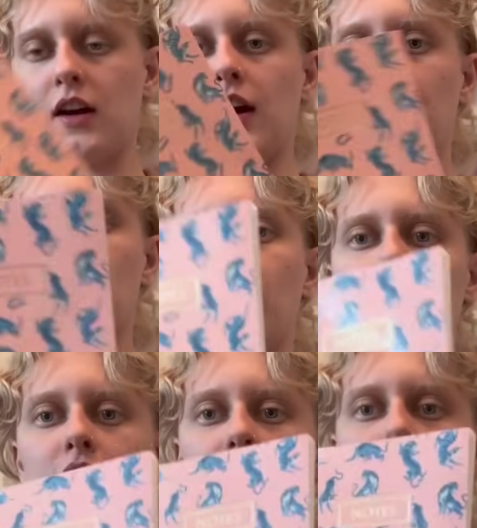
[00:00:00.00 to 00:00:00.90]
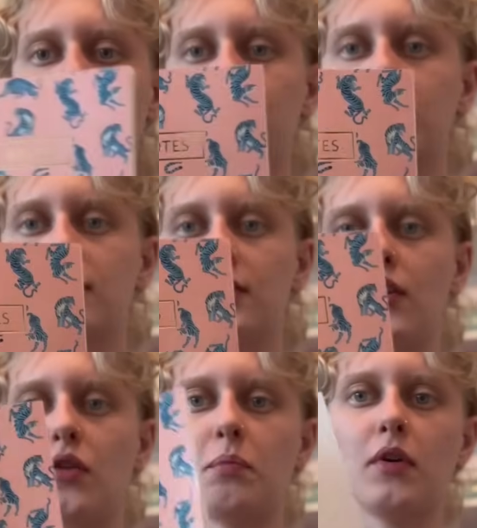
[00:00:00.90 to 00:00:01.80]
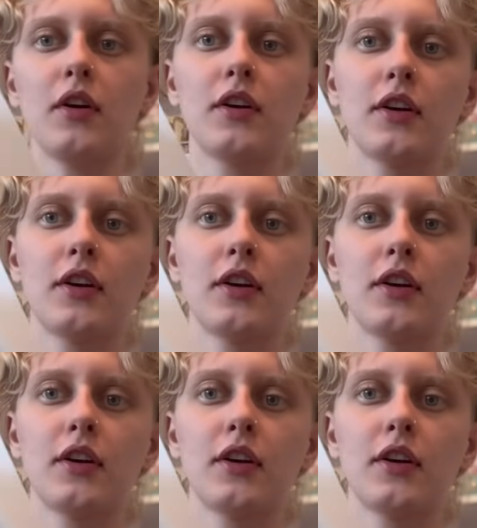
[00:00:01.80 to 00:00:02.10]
I got this notebook,